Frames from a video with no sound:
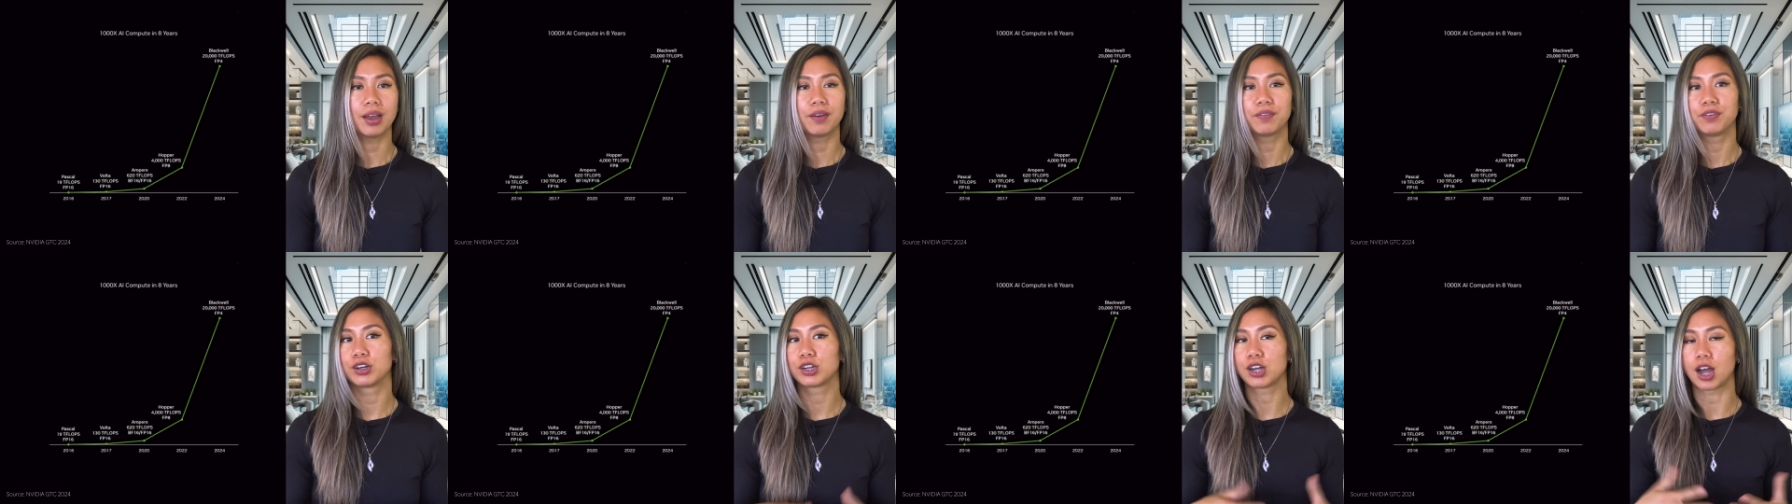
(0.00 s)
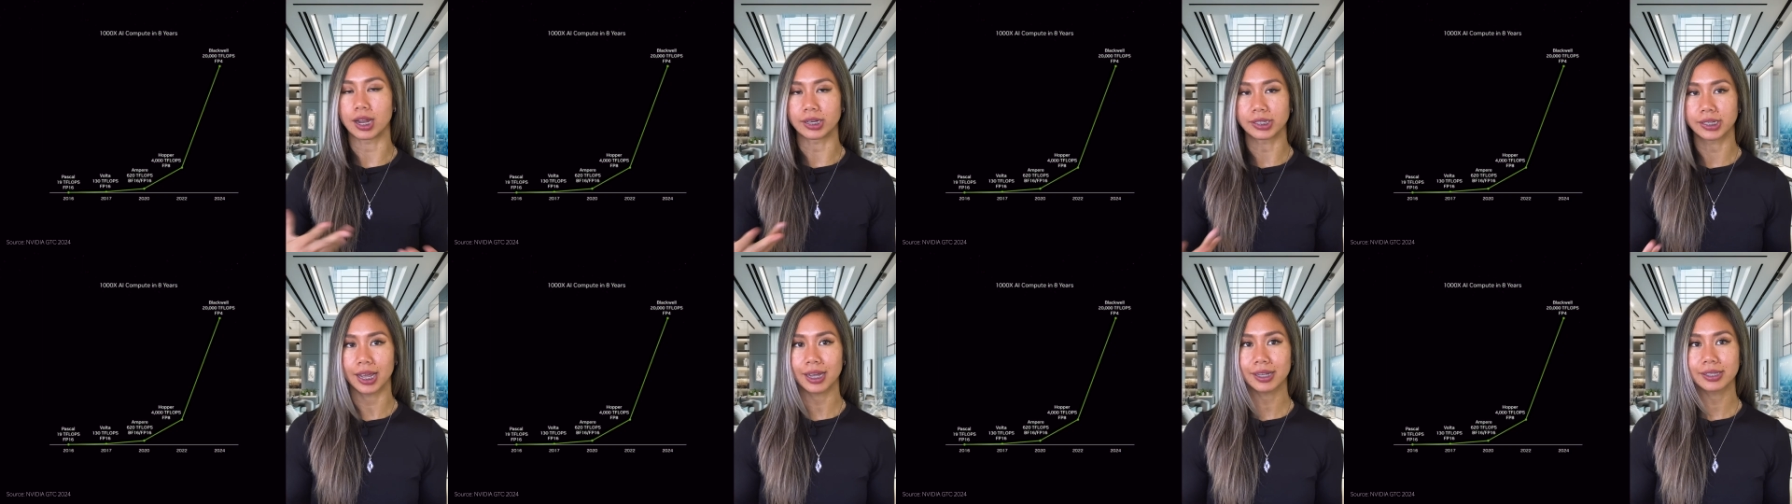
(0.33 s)
For
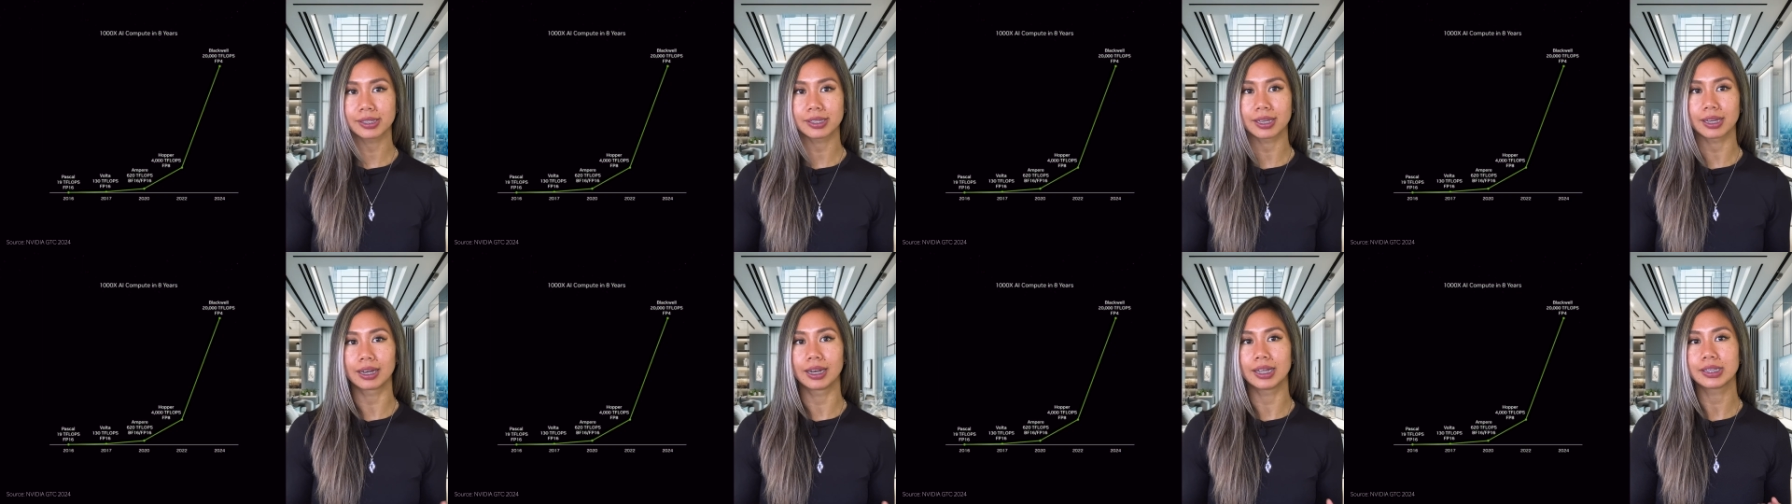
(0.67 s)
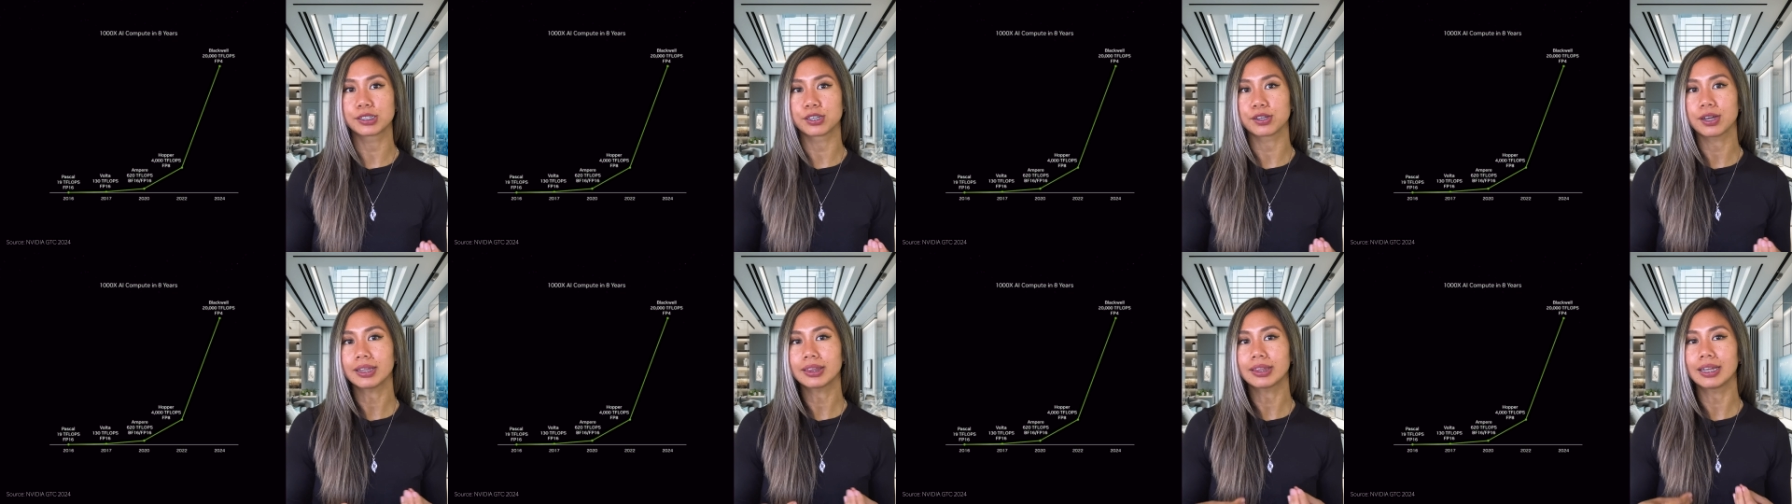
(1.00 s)
context, let's
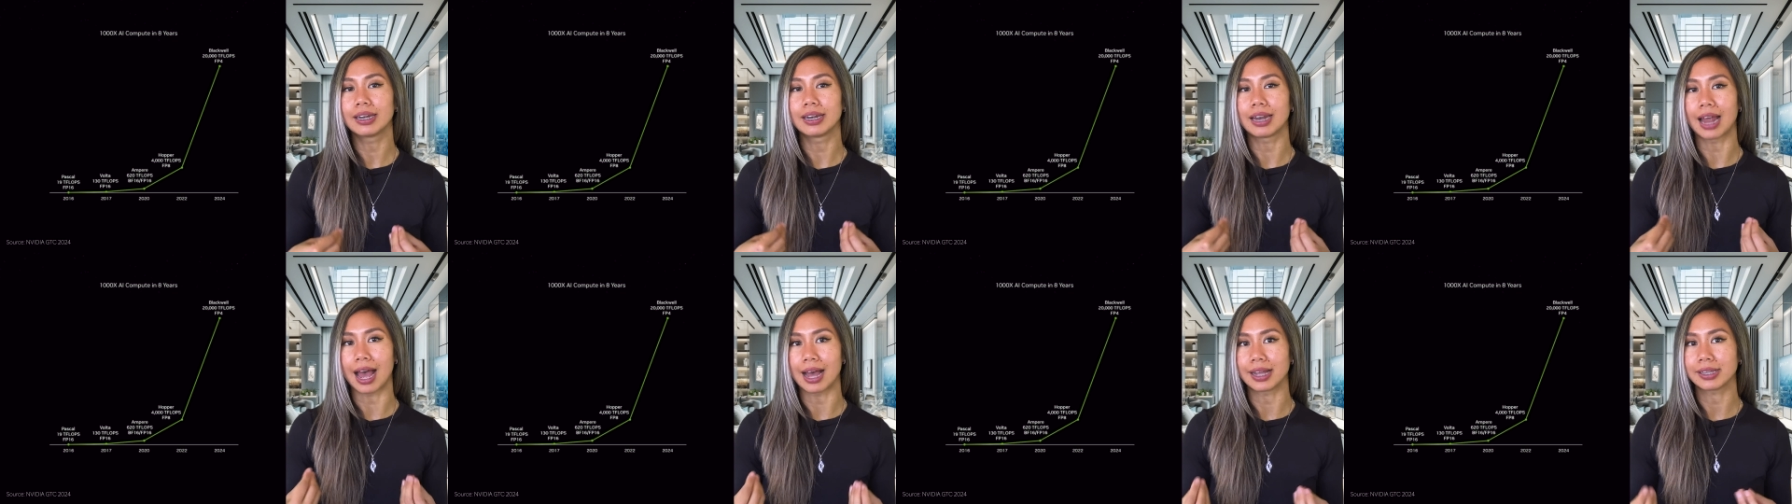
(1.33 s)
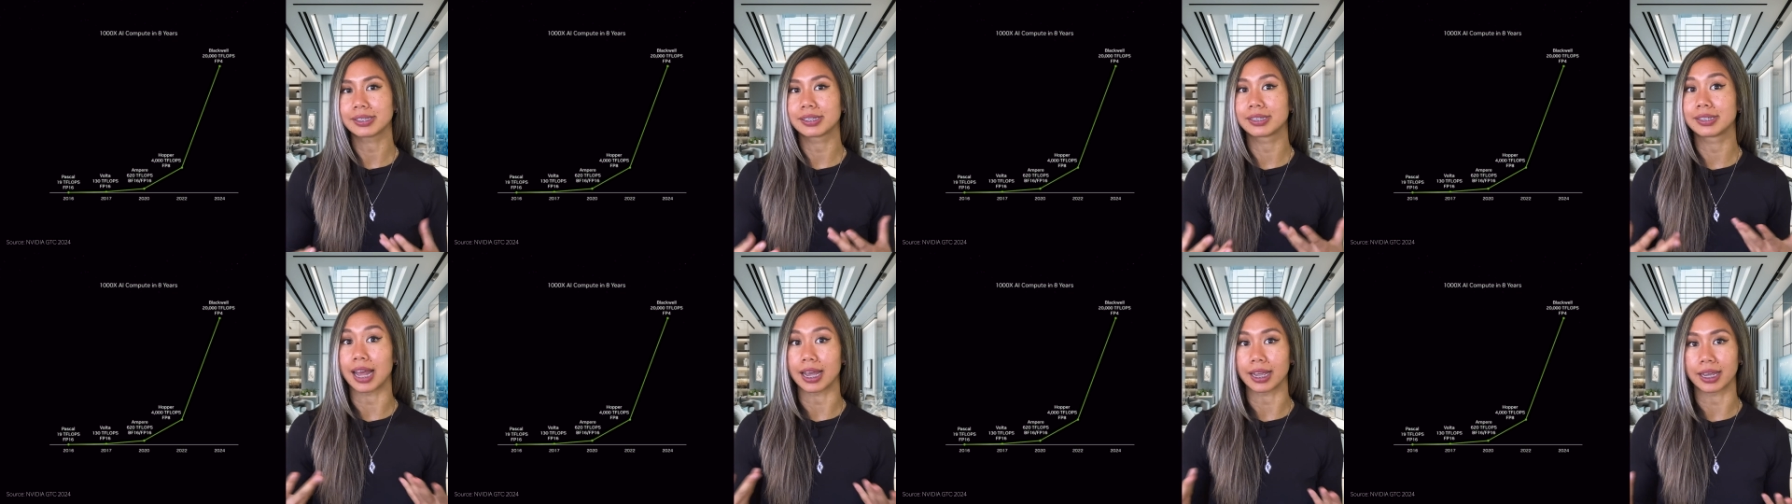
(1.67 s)
look at the
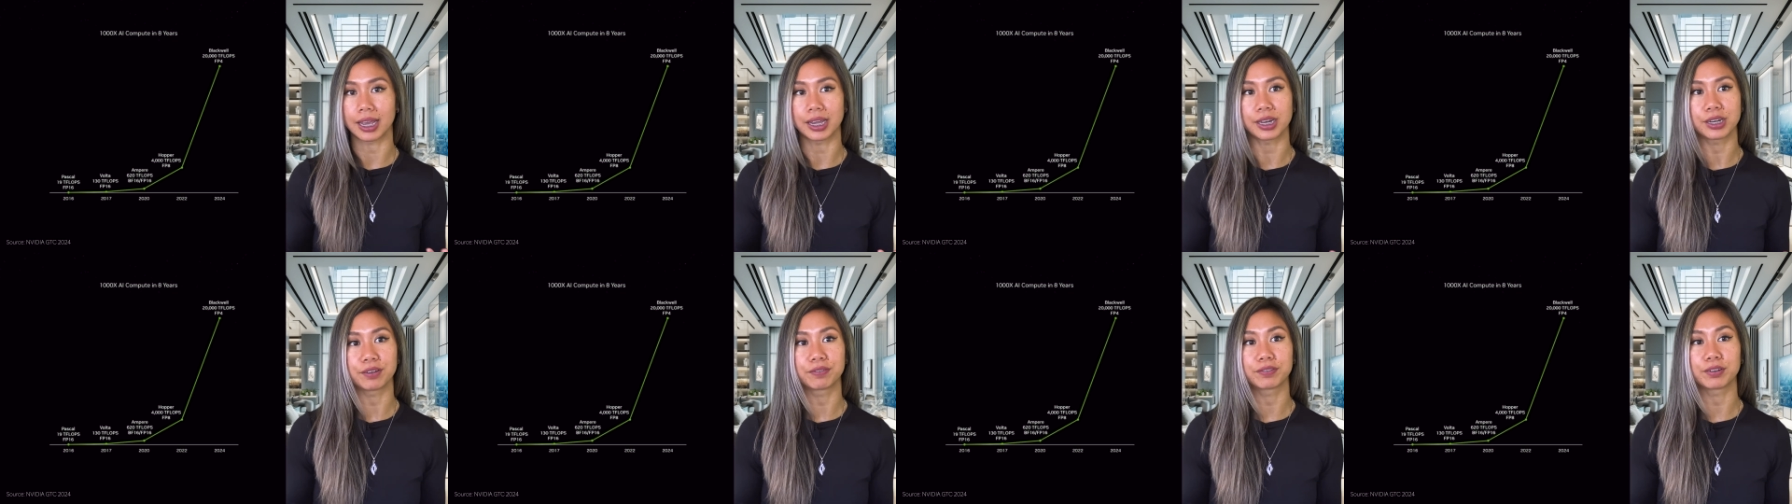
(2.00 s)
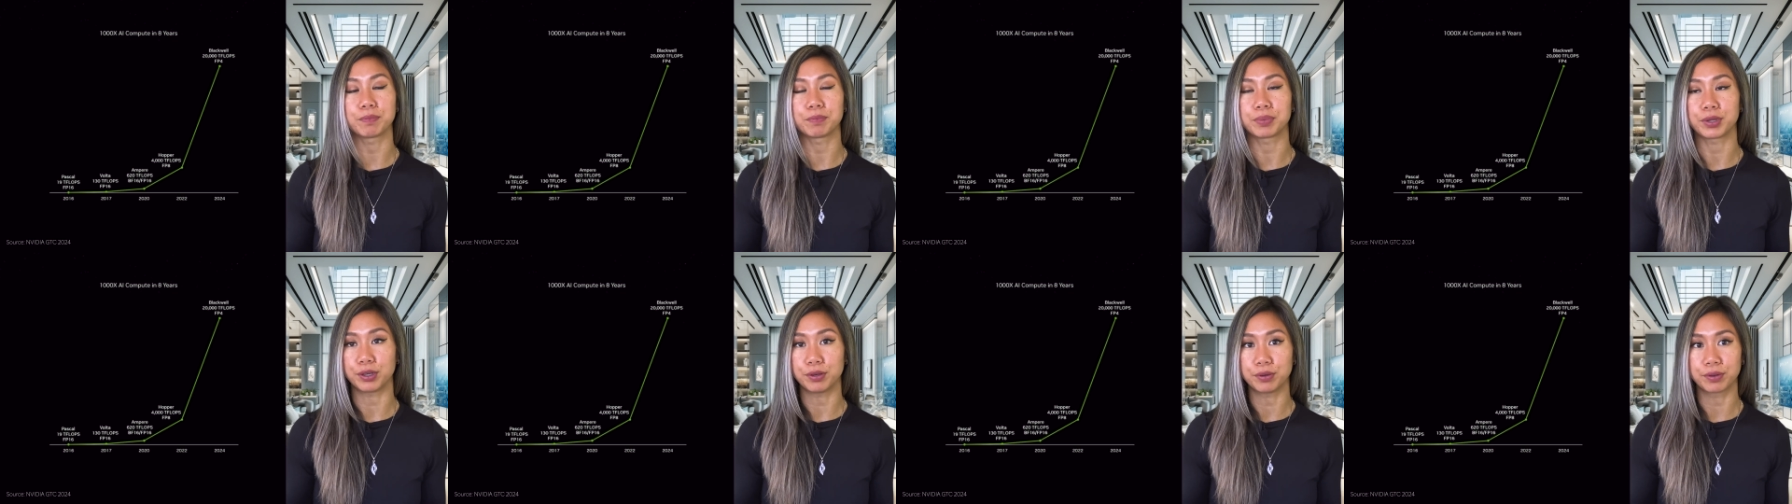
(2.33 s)
last decade of
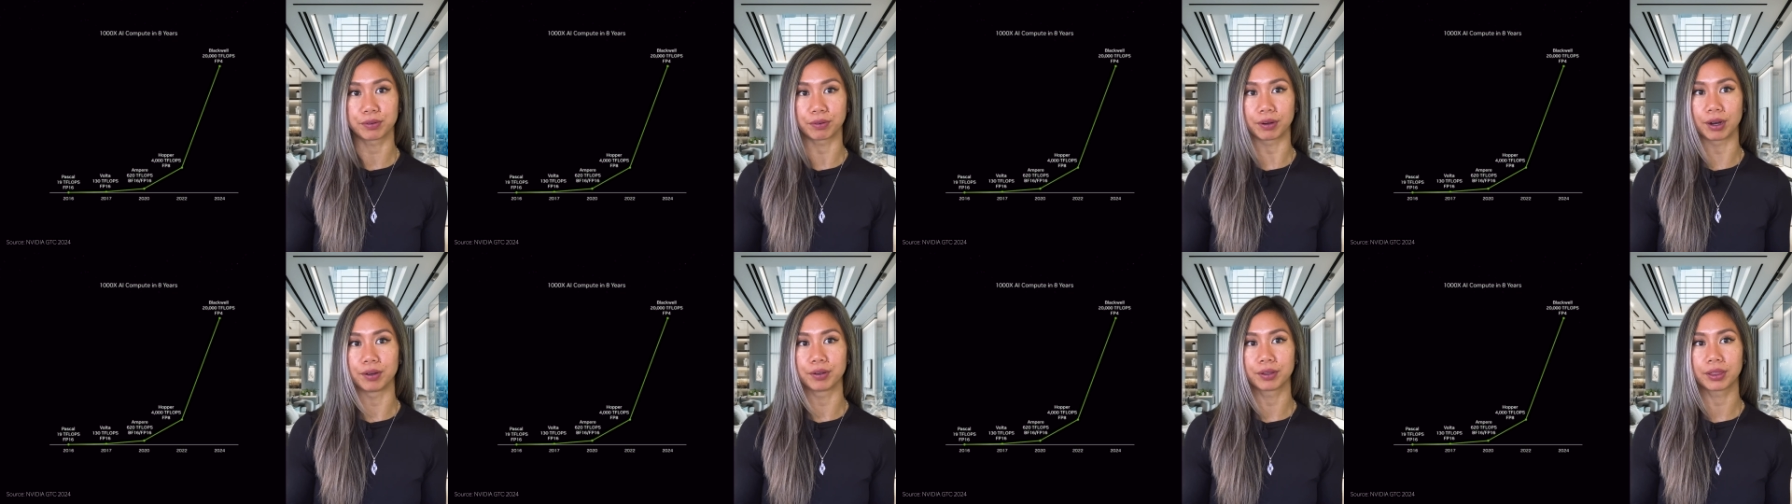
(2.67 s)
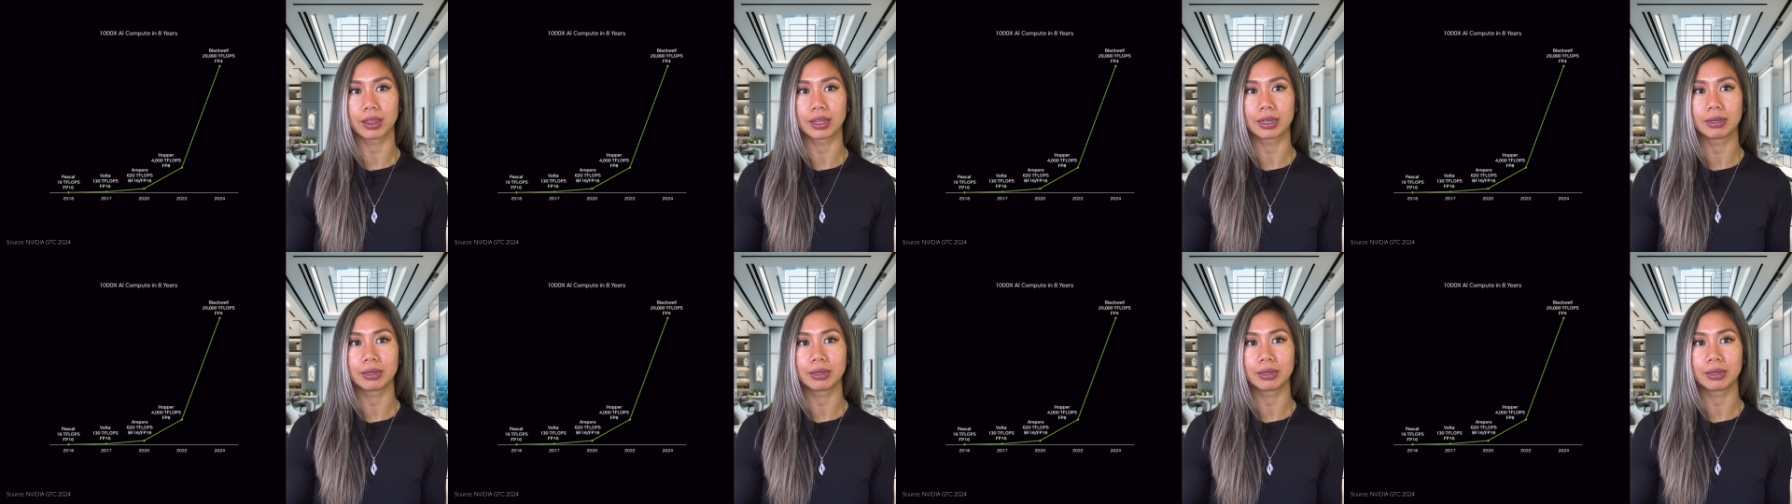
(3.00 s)
compute growth.